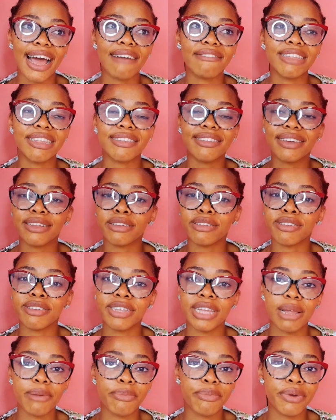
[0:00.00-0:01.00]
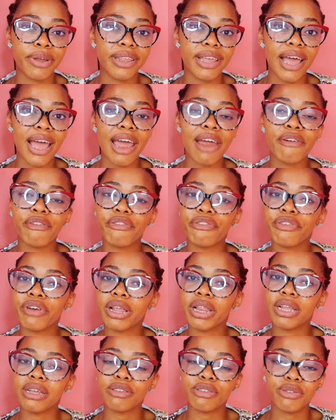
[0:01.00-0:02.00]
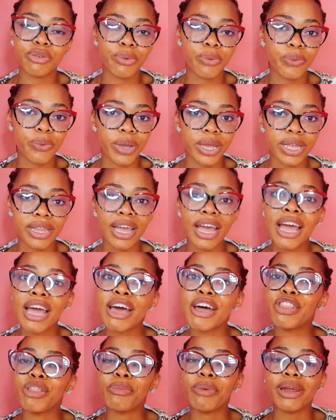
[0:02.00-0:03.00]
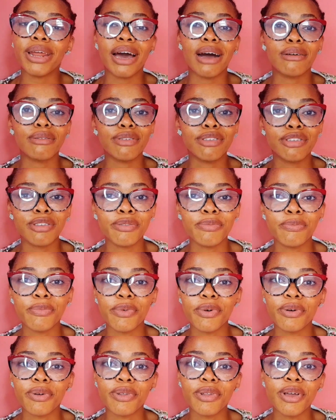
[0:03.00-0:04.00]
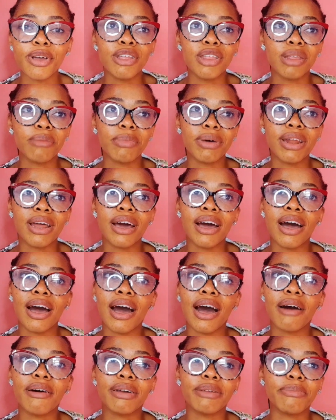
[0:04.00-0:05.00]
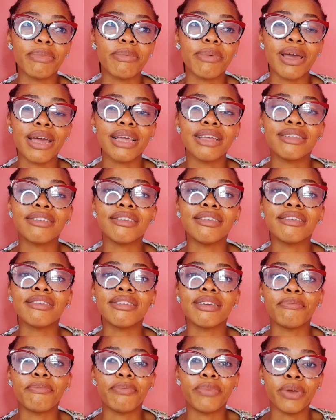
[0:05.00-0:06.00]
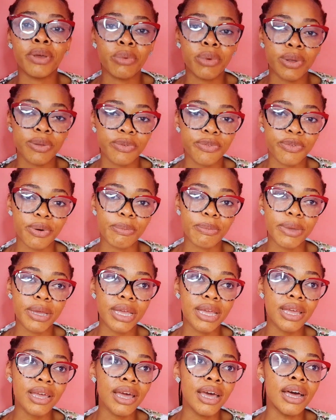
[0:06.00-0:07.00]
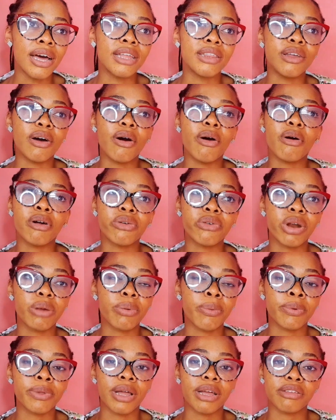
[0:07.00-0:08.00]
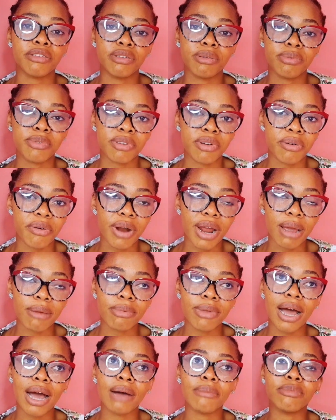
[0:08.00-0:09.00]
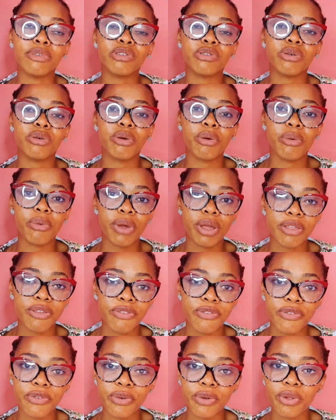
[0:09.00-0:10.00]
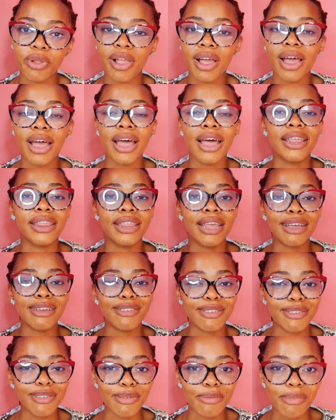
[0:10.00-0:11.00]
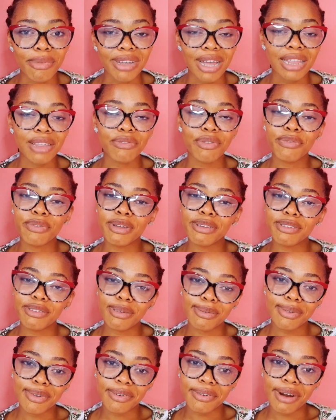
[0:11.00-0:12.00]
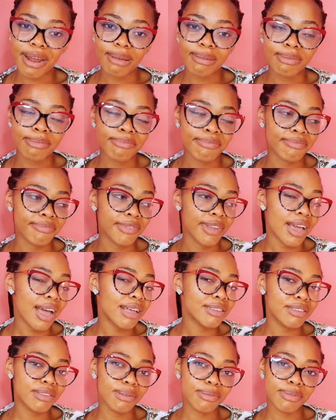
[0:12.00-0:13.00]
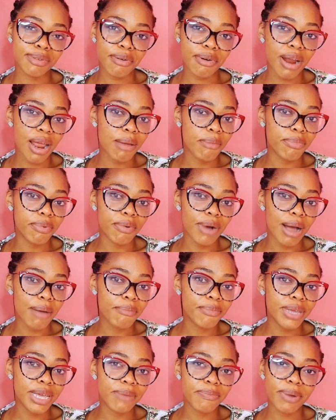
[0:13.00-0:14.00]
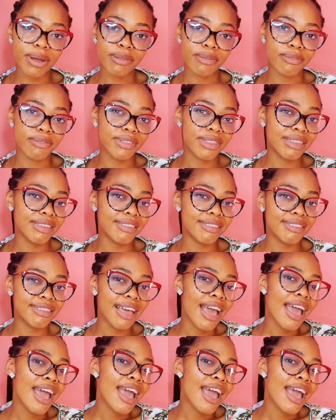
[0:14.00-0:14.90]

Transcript: I've decided to celebrate every little win, no matter how small, no matter how it is a big win for me. The 100 people that subscribe, I'm so grateful. Thank you so much. And if you've not subscribed, hmm, subscribe and be a part of this